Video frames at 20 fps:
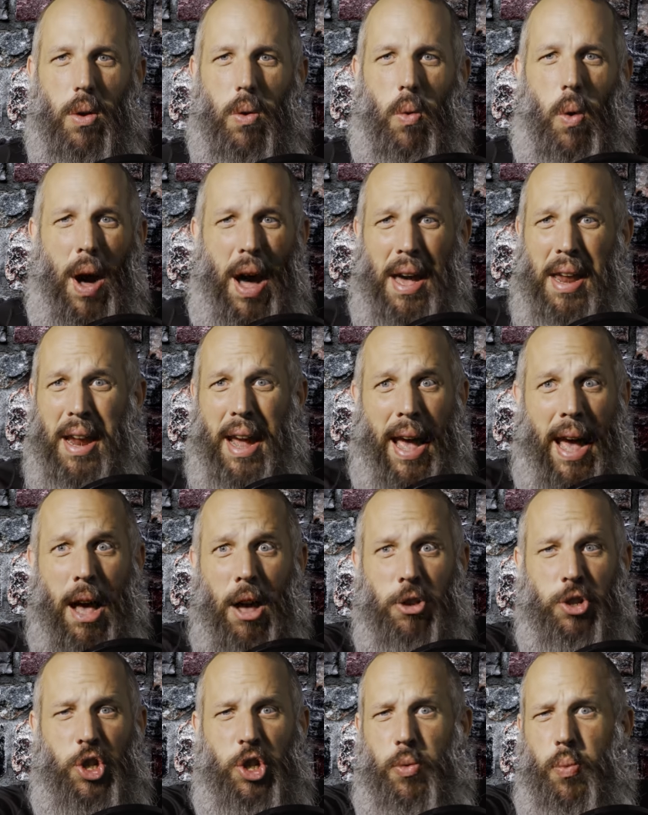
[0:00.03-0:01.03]
Why the
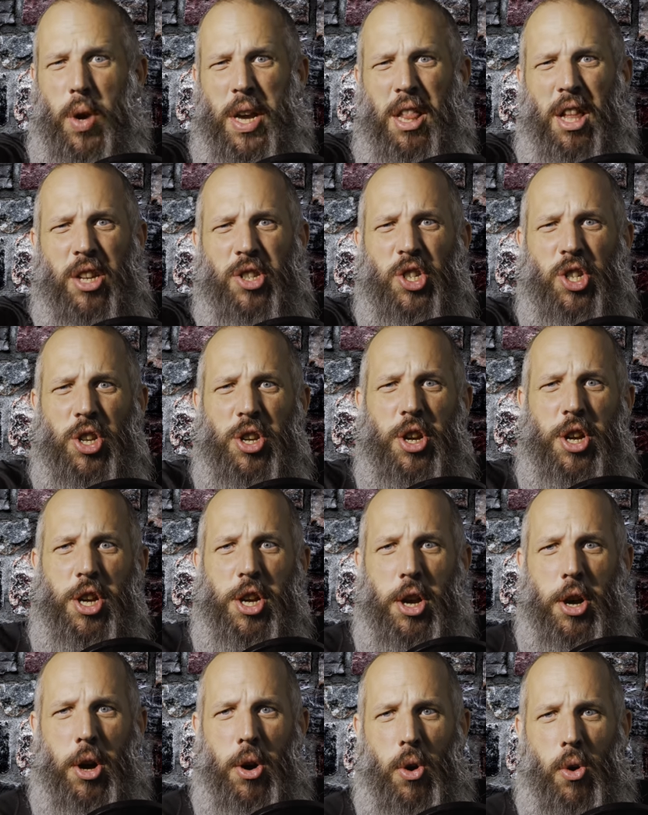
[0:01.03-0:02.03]
hell should we listen to
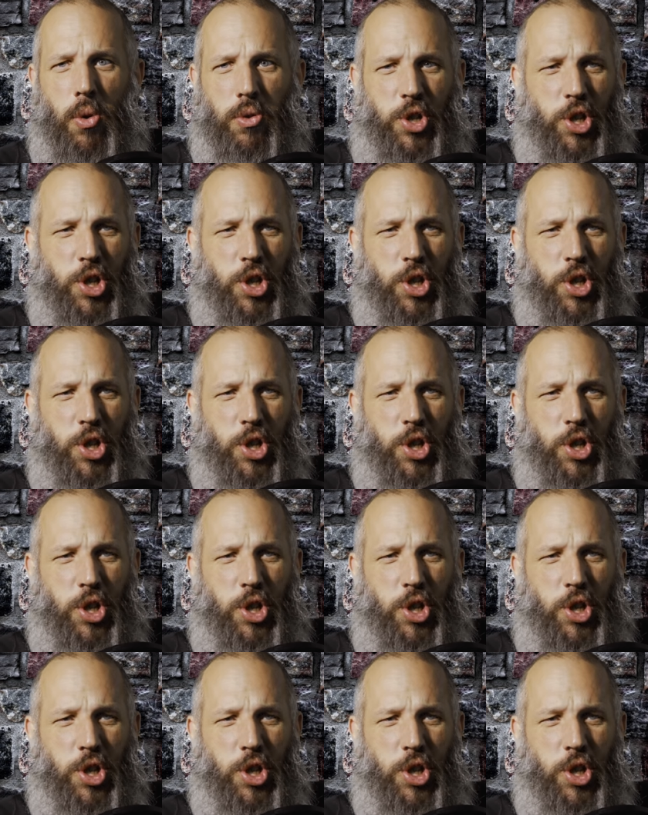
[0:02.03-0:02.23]
you?